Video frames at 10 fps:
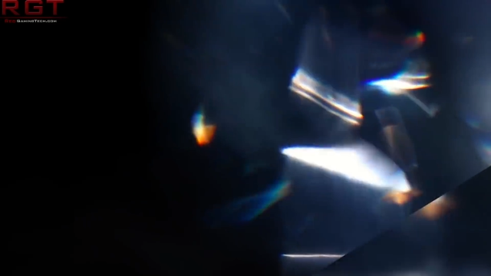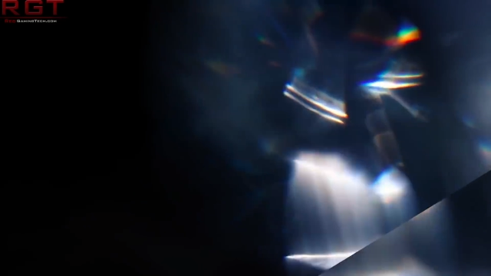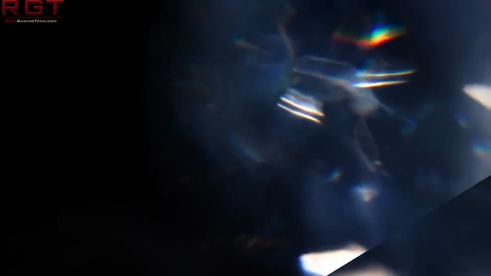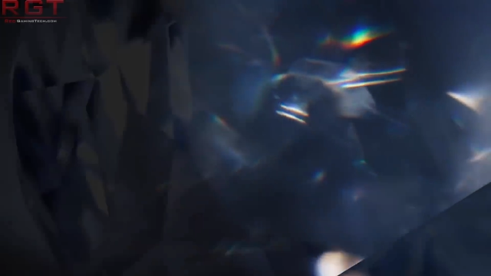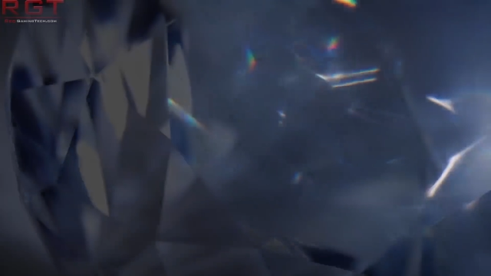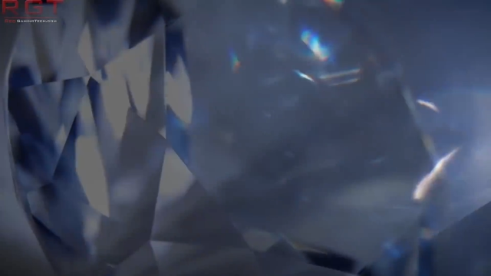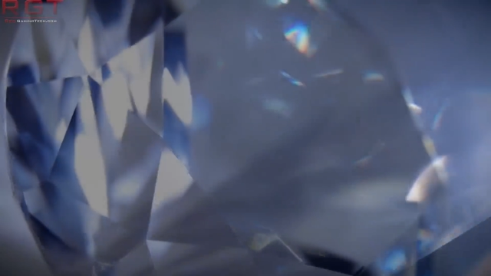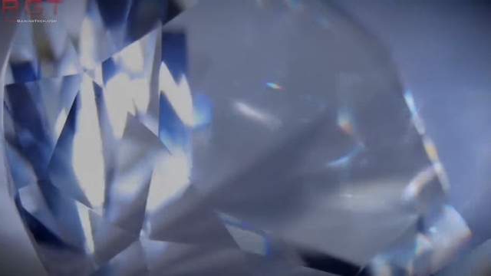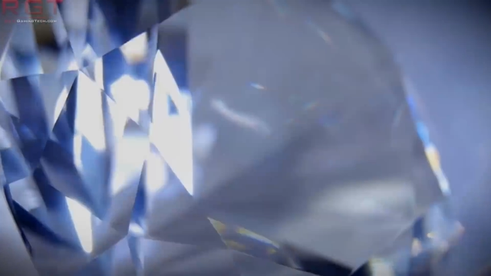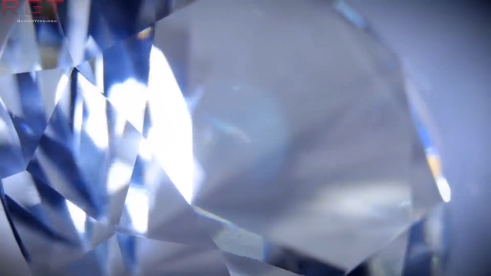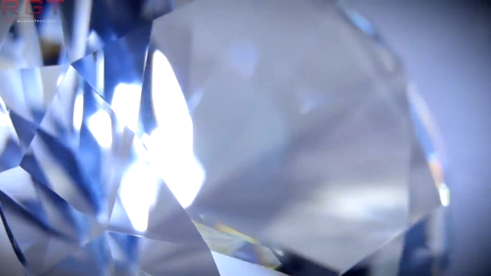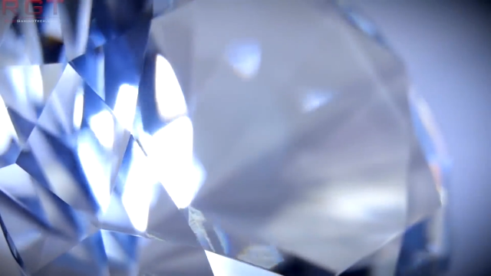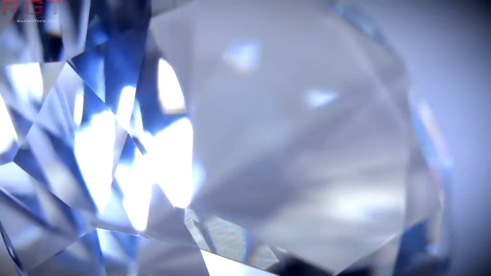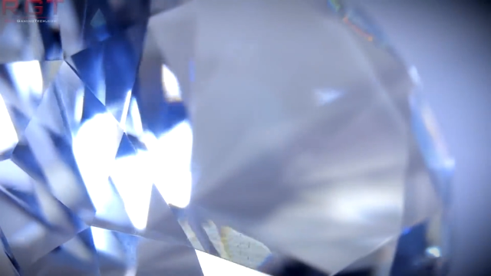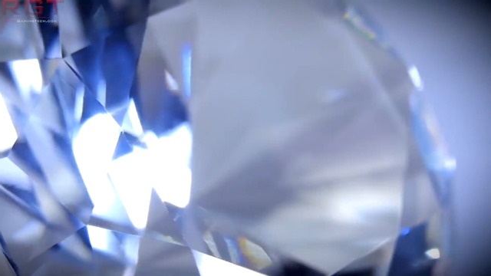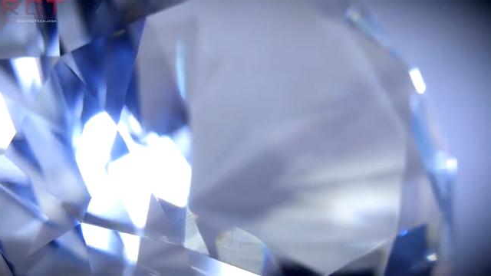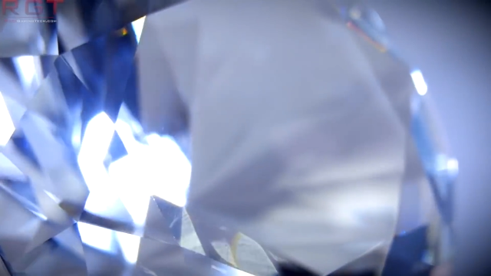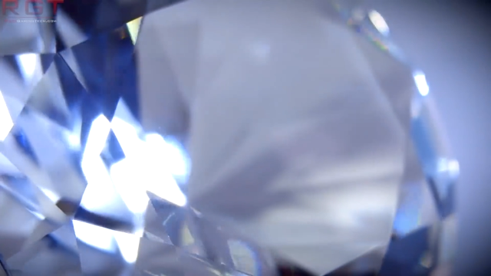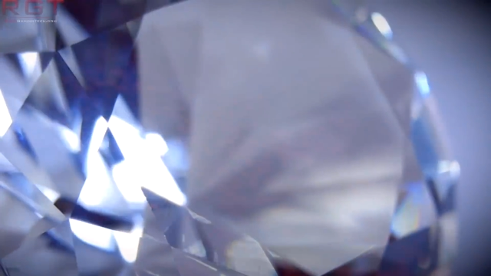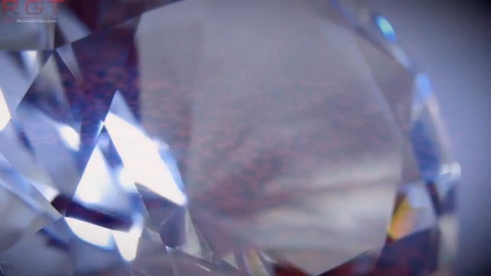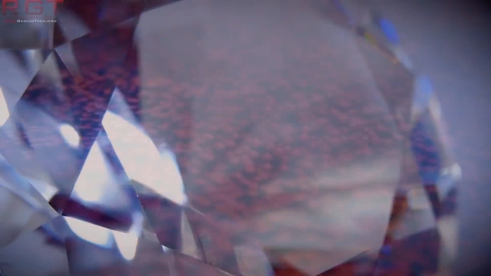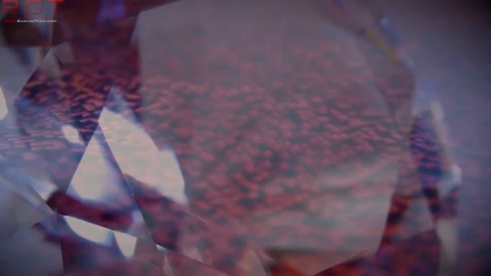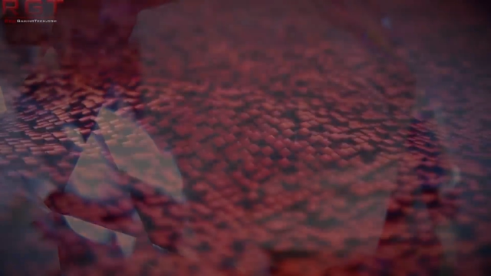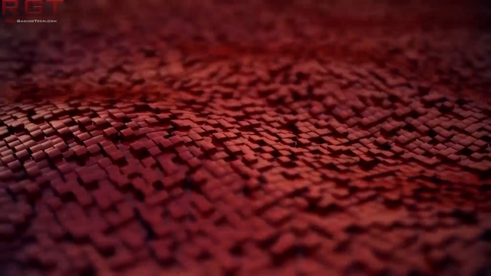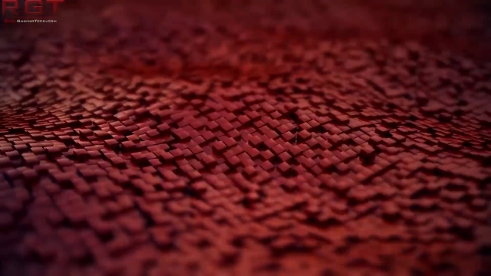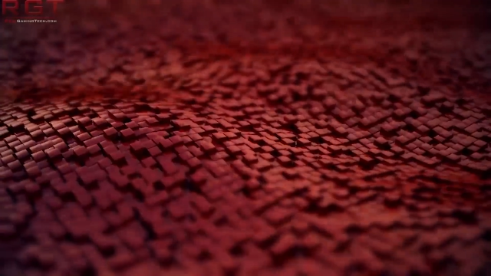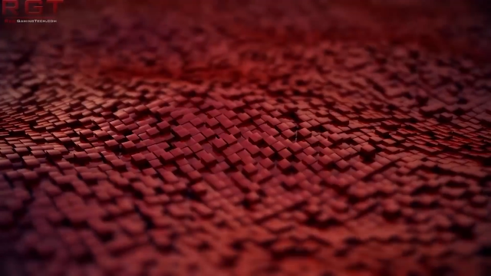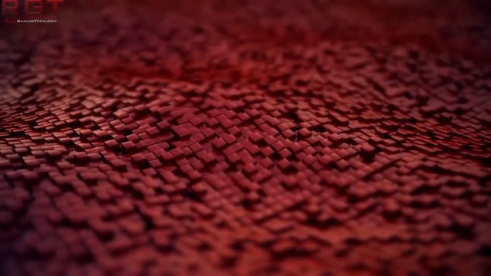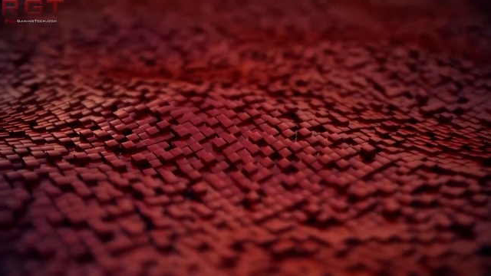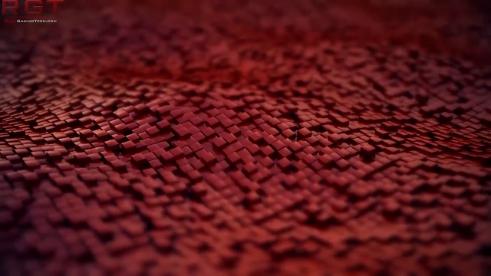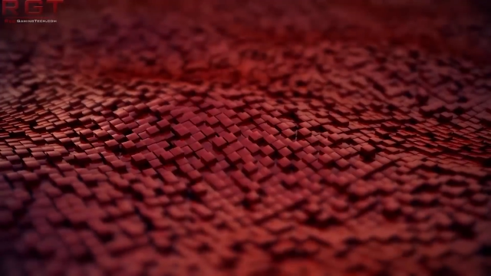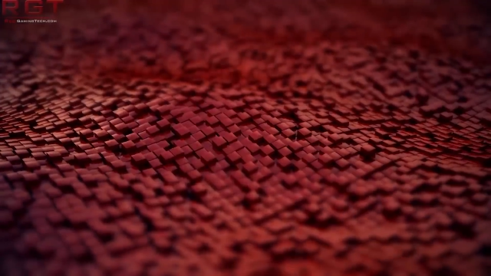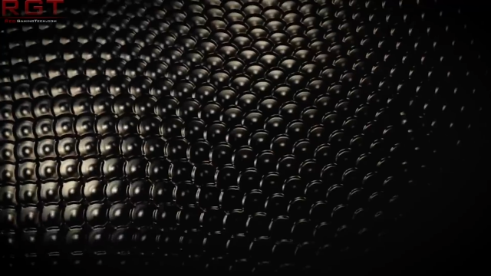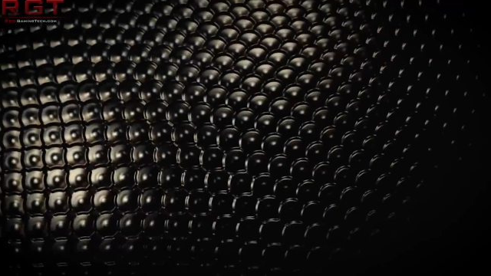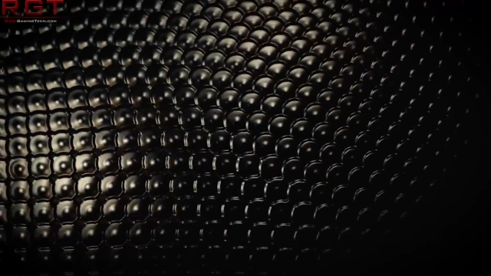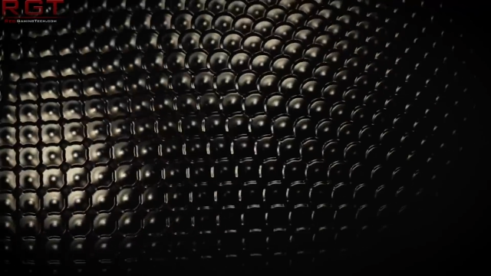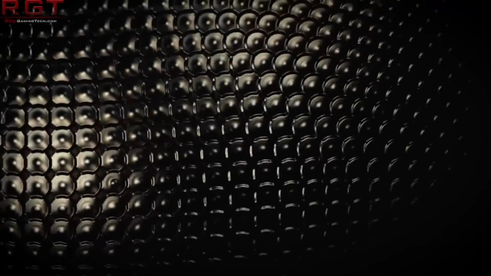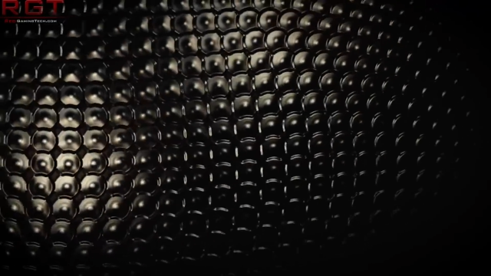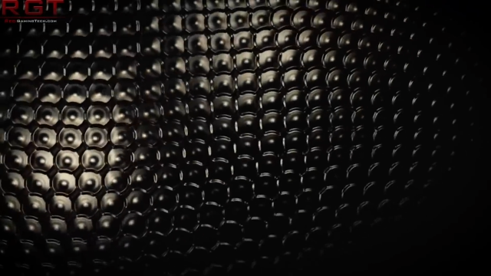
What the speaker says: No face is visible, so there are no lips to read.